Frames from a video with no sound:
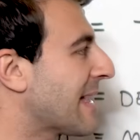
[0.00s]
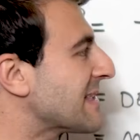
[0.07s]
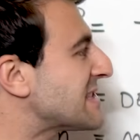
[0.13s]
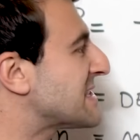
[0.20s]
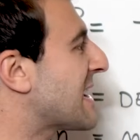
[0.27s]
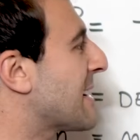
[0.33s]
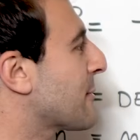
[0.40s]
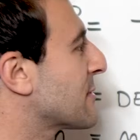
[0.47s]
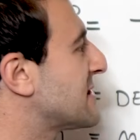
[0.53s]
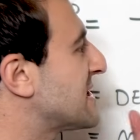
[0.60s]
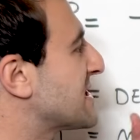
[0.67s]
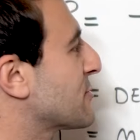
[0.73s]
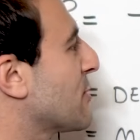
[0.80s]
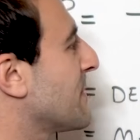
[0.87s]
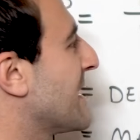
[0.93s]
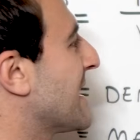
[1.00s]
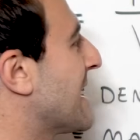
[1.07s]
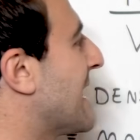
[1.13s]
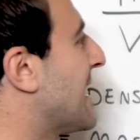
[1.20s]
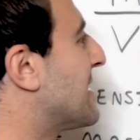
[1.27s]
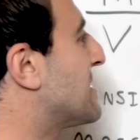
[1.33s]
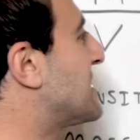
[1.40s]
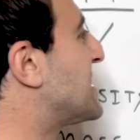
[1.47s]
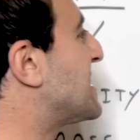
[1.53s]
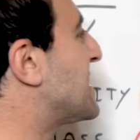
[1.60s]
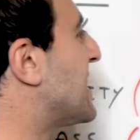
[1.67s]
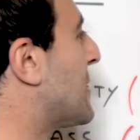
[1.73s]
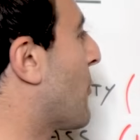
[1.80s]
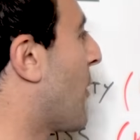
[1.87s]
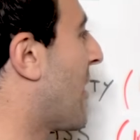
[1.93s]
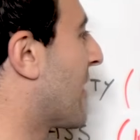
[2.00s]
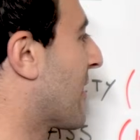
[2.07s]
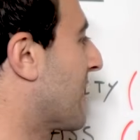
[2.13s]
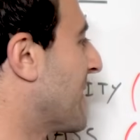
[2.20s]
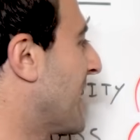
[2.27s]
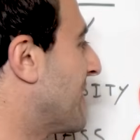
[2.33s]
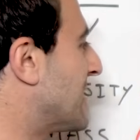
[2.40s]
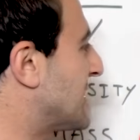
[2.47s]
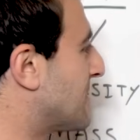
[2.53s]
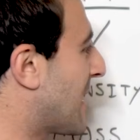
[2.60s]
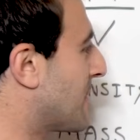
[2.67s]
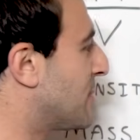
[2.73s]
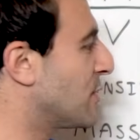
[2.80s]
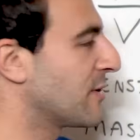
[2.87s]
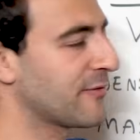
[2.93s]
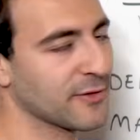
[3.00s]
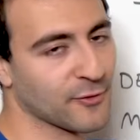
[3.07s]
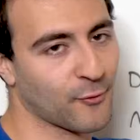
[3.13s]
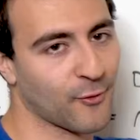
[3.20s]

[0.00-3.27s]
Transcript: Let's say we're swimming in seawater. This is my beautiful